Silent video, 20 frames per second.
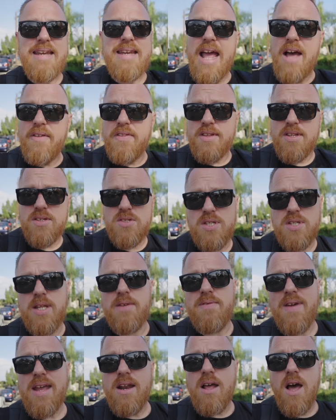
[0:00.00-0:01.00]
now that the city
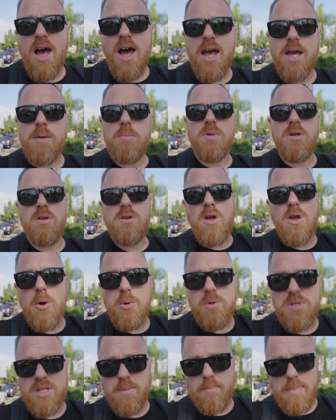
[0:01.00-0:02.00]
of Anaheim
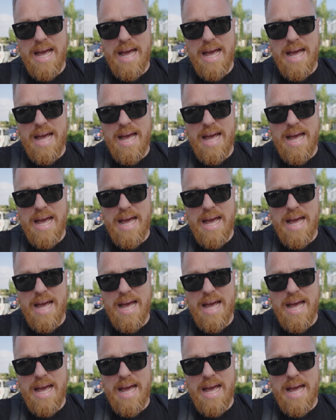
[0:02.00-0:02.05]
knows the